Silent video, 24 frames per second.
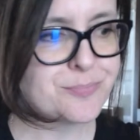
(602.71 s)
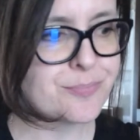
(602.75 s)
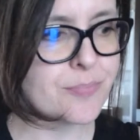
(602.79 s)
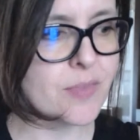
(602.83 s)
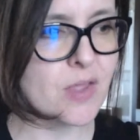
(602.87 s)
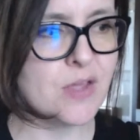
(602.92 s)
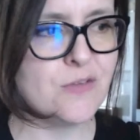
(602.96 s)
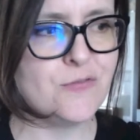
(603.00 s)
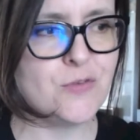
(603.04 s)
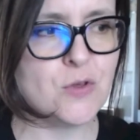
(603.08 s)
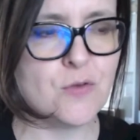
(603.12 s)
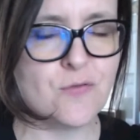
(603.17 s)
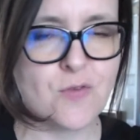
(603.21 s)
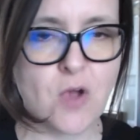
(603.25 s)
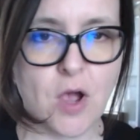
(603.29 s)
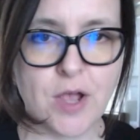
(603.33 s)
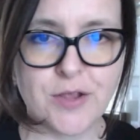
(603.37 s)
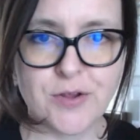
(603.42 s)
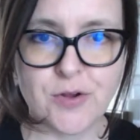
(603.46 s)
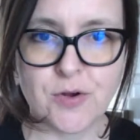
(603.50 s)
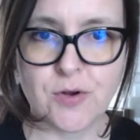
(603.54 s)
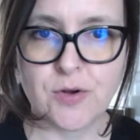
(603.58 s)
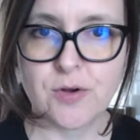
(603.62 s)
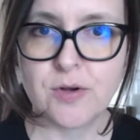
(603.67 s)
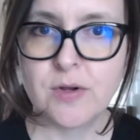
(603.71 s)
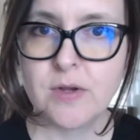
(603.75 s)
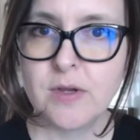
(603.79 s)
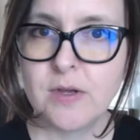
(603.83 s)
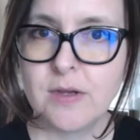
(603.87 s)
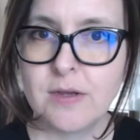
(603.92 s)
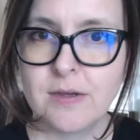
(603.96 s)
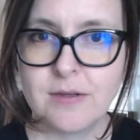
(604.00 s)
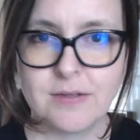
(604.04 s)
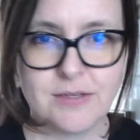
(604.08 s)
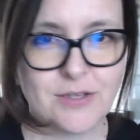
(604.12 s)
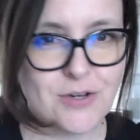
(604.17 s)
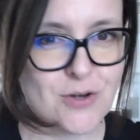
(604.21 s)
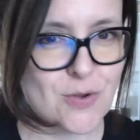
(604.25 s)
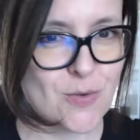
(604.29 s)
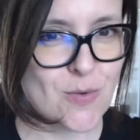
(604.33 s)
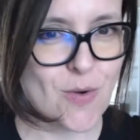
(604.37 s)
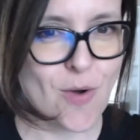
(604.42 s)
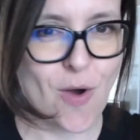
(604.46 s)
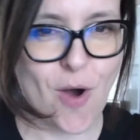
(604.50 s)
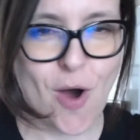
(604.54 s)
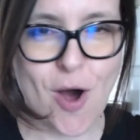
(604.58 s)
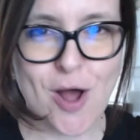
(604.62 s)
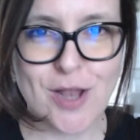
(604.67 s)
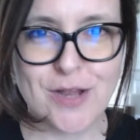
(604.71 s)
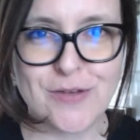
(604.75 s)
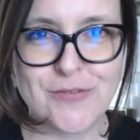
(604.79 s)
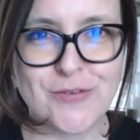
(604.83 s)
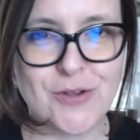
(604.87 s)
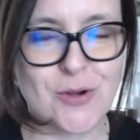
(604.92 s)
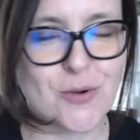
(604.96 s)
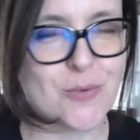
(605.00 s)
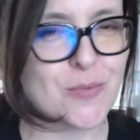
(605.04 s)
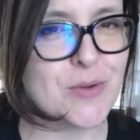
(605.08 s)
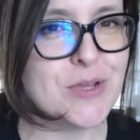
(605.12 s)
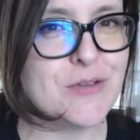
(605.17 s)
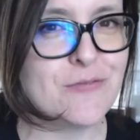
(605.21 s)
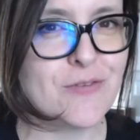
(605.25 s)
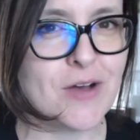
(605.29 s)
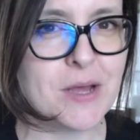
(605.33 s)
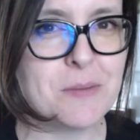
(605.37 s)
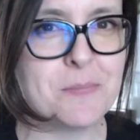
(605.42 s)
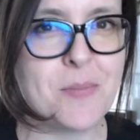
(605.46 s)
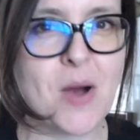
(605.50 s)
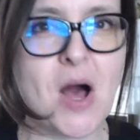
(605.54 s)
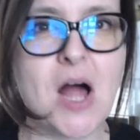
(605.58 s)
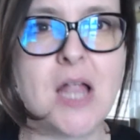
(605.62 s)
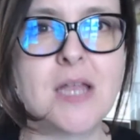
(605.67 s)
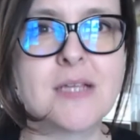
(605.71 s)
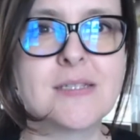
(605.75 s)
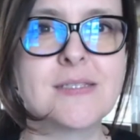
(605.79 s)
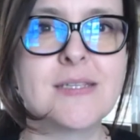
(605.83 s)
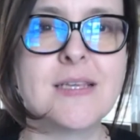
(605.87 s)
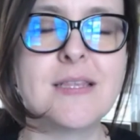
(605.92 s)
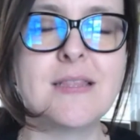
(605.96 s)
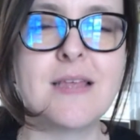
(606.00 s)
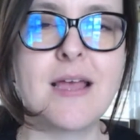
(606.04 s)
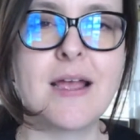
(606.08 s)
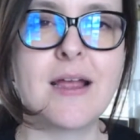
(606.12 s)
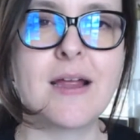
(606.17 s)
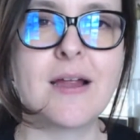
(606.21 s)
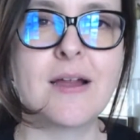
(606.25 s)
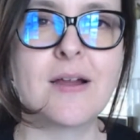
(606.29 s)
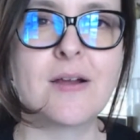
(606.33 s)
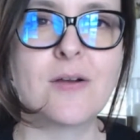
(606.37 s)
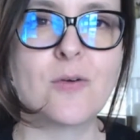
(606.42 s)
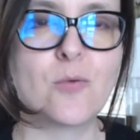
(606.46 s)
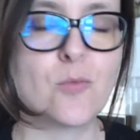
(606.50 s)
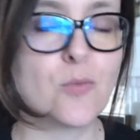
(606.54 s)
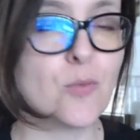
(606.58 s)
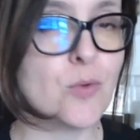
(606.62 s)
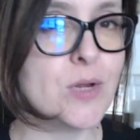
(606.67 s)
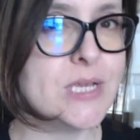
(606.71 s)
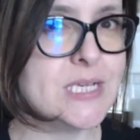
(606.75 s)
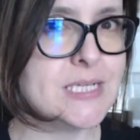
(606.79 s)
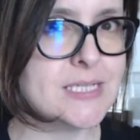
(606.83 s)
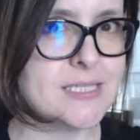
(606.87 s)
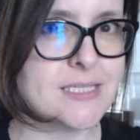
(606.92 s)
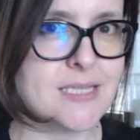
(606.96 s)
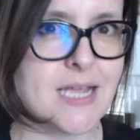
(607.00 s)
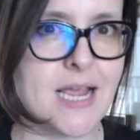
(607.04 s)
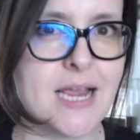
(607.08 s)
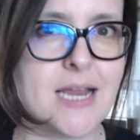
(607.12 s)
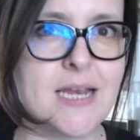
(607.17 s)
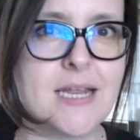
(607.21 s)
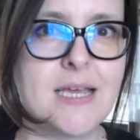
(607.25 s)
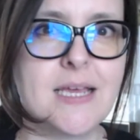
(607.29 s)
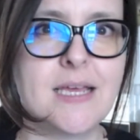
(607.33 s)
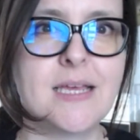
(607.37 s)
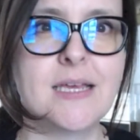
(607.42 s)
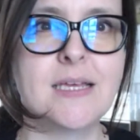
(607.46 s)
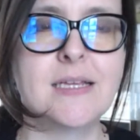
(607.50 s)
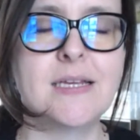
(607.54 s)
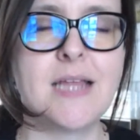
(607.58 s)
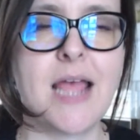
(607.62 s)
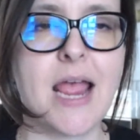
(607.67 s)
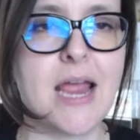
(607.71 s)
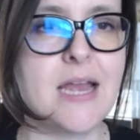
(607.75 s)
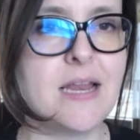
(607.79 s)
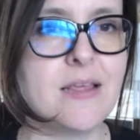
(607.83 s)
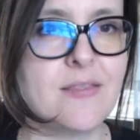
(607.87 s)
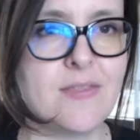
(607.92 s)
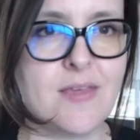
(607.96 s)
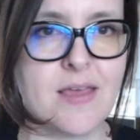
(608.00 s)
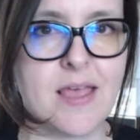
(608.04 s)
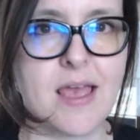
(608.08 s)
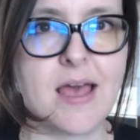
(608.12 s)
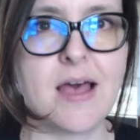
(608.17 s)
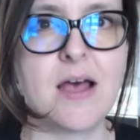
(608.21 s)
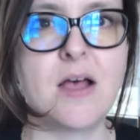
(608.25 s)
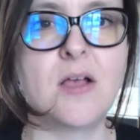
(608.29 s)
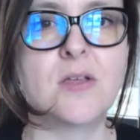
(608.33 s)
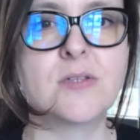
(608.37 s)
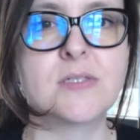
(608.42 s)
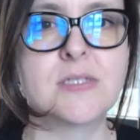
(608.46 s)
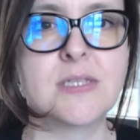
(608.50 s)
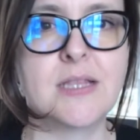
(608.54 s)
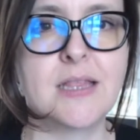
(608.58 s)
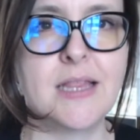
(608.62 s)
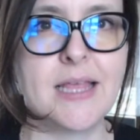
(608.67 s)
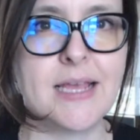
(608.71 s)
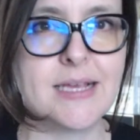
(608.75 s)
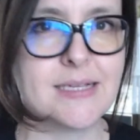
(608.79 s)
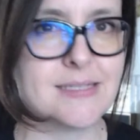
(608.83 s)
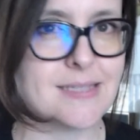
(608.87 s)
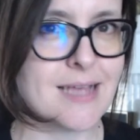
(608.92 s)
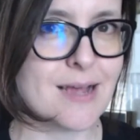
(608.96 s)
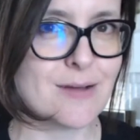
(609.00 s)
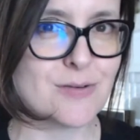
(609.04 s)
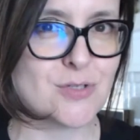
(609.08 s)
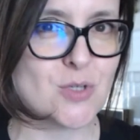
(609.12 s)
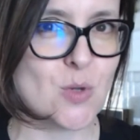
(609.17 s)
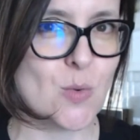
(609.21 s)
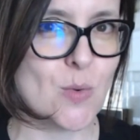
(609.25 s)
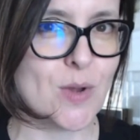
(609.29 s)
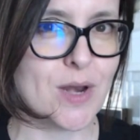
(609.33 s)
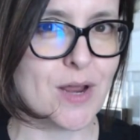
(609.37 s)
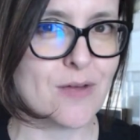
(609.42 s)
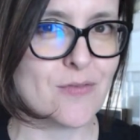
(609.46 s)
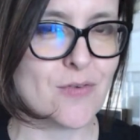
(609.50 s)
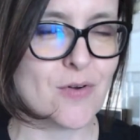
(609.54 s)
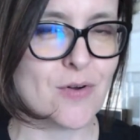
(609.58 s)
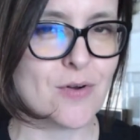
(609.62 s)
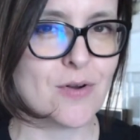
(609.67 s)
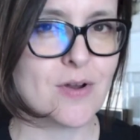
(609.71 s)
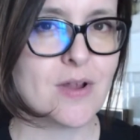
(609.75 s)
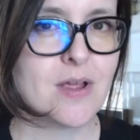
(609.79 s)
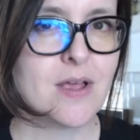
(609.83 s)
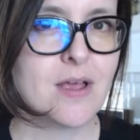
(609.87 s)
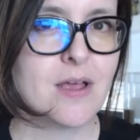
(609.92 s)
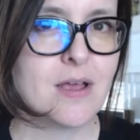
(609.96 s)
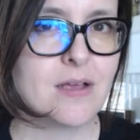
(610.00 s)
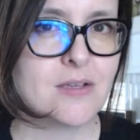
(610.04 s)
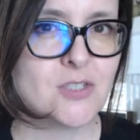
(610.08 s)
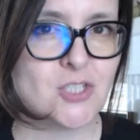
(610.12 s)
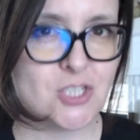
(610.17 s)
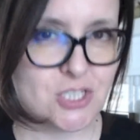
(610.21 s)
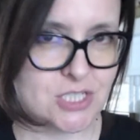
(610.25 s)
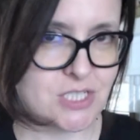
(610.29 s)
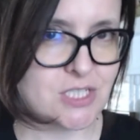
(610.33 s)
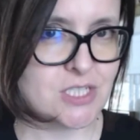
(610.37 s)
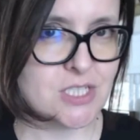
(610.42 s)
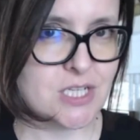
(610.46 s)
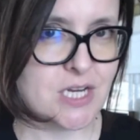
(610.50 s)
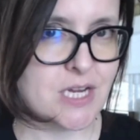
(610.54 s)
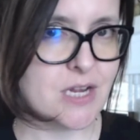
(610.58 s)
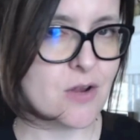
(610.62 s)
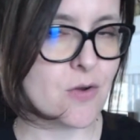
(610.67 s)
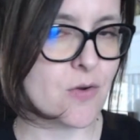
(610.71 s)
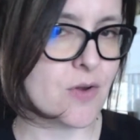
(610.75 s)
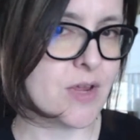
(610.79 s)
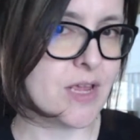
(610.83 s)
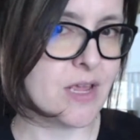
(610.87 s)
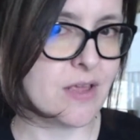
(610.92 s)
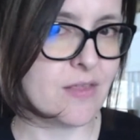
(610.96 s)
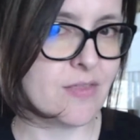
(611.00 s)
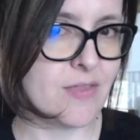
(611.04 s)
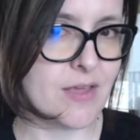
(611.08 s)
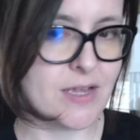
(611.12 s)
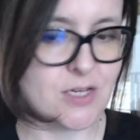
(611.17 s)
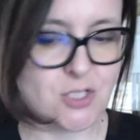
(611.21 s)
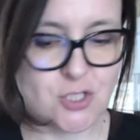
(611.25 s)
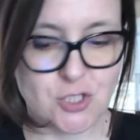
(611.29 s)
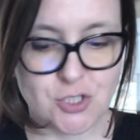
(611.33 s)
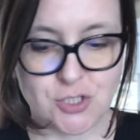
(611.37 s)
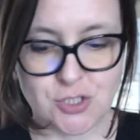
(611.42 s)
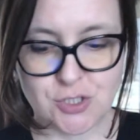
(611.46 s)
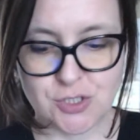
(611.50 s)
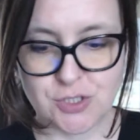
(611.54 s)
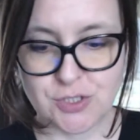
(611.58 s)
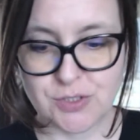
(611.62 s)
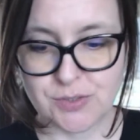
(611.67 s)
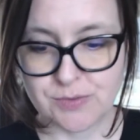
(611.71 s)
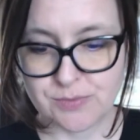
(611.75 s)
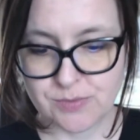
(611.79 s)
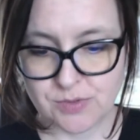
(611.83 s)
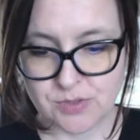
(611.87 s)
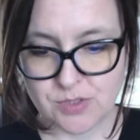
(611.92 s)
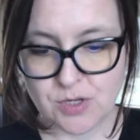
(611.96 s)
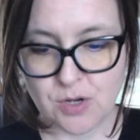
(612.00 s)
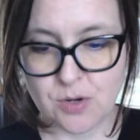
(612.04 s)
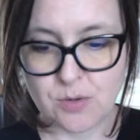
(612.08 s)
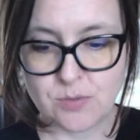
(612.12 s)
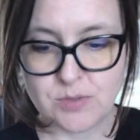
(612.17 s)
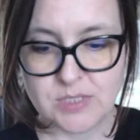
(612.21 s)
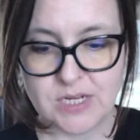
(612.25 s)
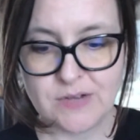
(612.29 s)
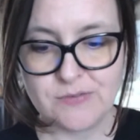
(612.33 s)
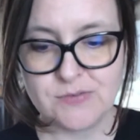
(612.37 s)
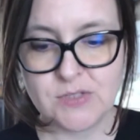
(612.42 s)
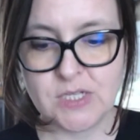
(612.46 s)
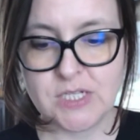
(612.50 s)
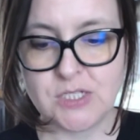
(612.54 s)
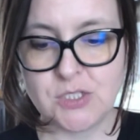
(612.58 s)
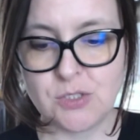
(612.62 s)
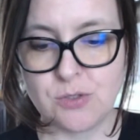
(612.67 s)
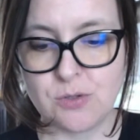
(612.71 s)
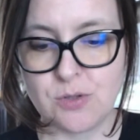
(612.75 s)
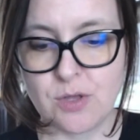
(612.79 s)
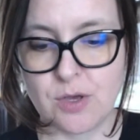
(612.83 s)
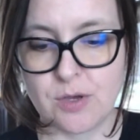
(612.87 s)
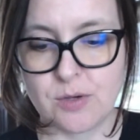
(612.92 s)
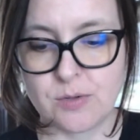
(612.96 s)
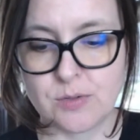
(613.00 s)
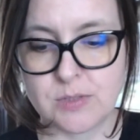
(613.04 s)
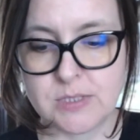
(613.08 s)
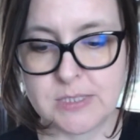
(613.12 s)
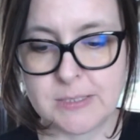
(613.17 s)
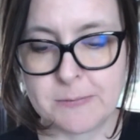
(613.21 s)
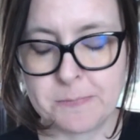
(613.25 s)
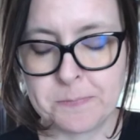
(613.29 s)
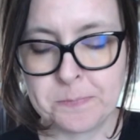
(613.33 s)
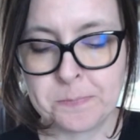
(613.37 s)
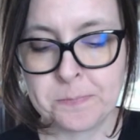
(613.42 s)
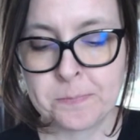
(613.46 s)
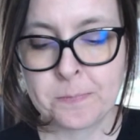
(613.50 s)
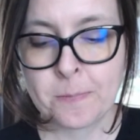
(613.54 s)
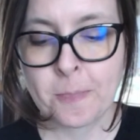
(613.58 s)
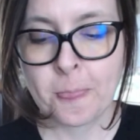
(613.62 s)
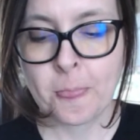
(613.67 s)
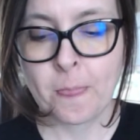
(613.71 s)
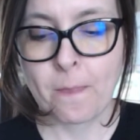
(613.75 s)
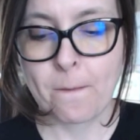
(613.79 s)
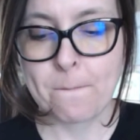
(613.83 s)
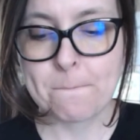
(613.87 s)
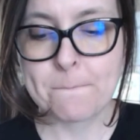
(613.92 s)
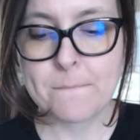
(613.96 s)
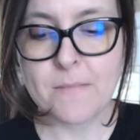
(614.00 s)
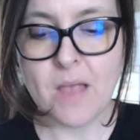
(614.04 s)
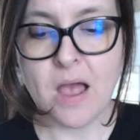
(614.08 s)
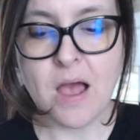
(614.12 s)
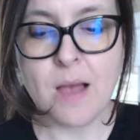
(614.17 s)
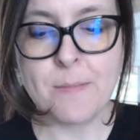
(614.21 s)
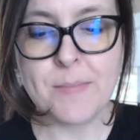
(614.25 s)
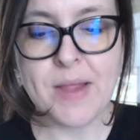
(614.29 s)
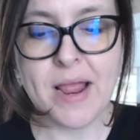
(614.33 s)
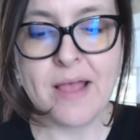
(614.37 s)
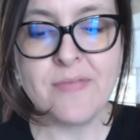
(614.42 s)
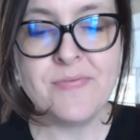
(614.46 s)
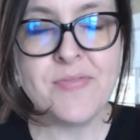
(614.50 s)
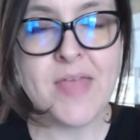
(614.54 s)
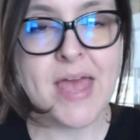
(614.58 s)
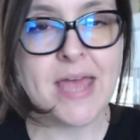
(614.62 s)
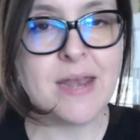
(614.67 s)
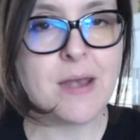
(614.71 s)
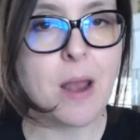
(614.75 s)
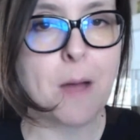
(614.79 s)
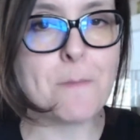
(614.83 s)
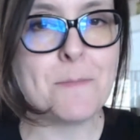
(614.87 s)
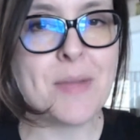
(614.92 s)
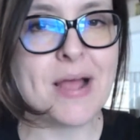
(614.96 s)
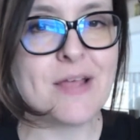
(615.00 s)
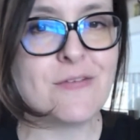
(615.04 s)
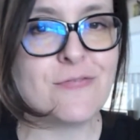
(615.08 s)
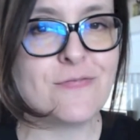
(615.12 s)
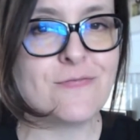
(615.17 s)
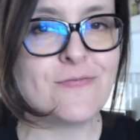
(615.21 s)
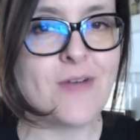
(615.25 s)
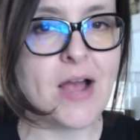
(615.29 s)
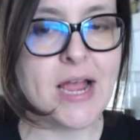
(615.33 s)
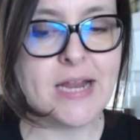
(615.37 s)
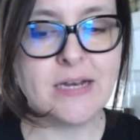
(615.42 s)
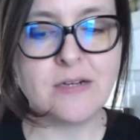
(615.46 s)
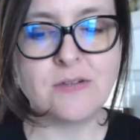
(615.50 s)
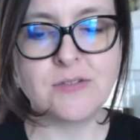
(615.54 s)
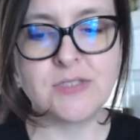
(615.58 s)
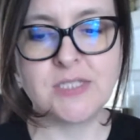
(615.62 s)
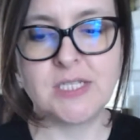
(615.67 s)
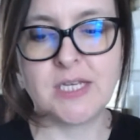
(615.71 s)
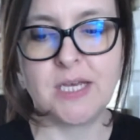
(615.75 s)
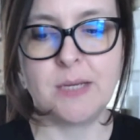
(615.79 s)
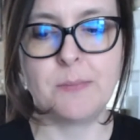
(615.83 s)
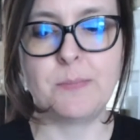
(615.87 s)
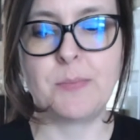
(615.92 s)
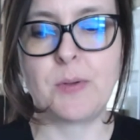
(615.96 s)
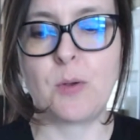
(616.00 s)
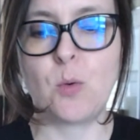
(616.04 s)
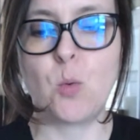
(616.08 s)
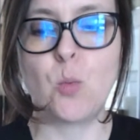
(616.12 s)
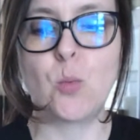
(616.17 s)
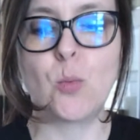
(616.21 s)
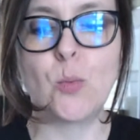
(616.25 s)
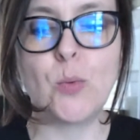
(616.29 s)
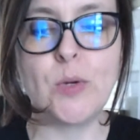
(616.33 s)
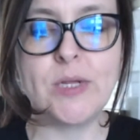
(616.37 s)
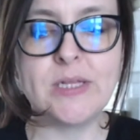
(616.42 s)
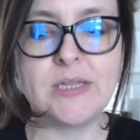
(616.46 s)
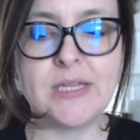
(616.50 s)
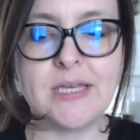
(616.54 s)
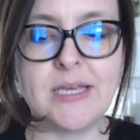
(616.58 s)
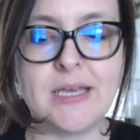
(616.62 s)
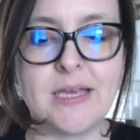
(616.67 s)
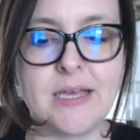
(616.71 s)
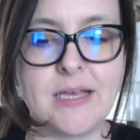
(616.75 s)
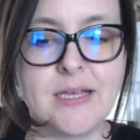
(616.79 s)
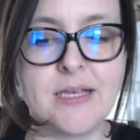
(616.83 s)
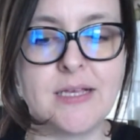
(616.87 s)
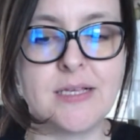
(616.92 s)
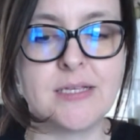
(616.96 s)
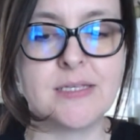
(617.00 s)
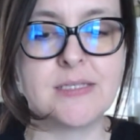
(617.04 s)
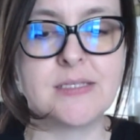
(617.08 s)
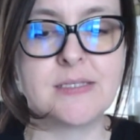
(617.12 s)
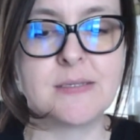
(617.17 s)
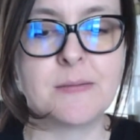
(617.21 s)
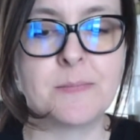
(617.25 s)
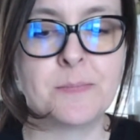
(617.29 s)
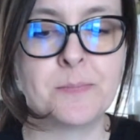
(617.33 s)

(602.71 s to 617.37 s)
if you've got your, all of your refund policy there, restated, anything else, links out to whatever she or he thinks you should do. So definitely do those. And then my final tip really is